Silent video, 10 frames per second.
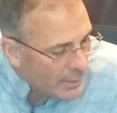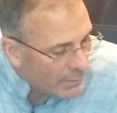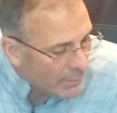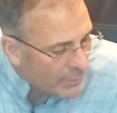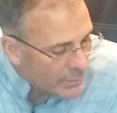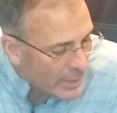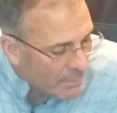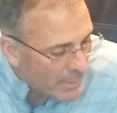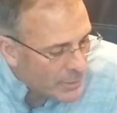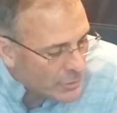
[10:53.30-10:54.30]
You know, you just
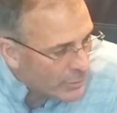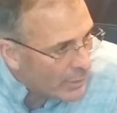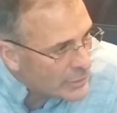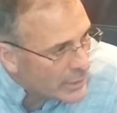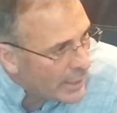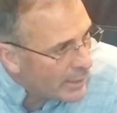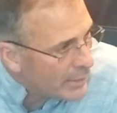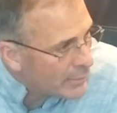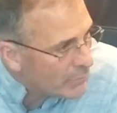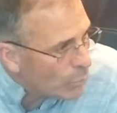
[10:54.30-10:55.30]
got to make sure you're
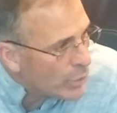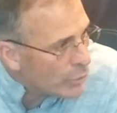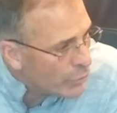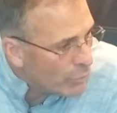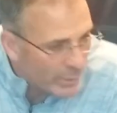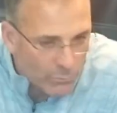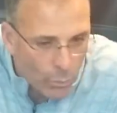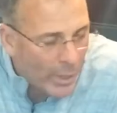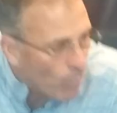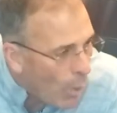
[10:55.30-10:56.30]
educated in what you're doing
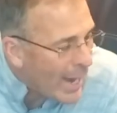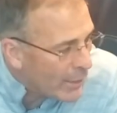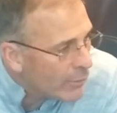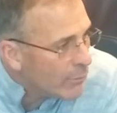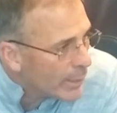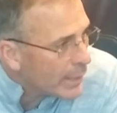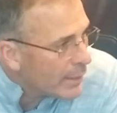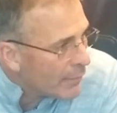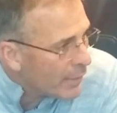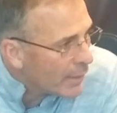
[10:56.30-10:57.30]
and why you're doing it.
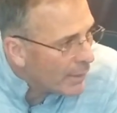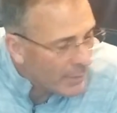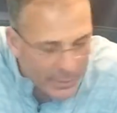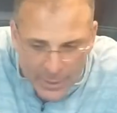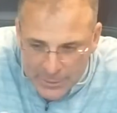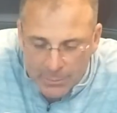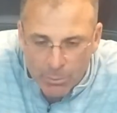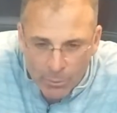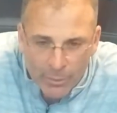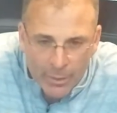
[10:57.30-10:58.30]
I think that's
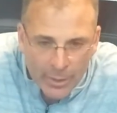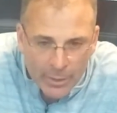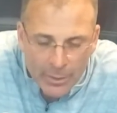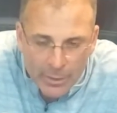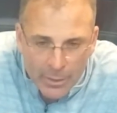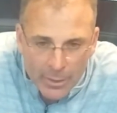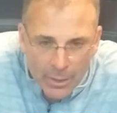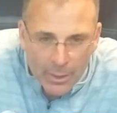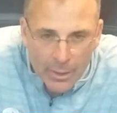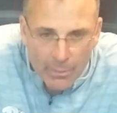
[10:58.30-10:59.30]
the important thing.
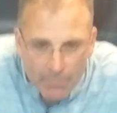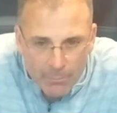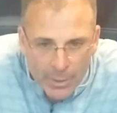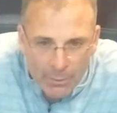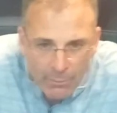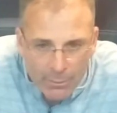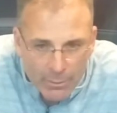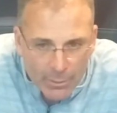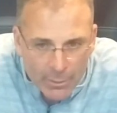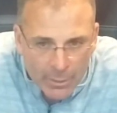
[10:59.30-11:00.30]
You know,
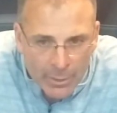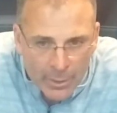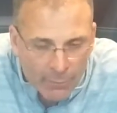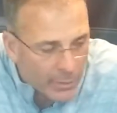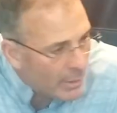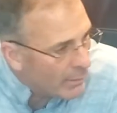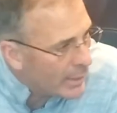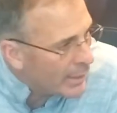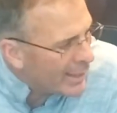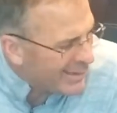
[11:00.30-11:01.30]
you never tell a kid,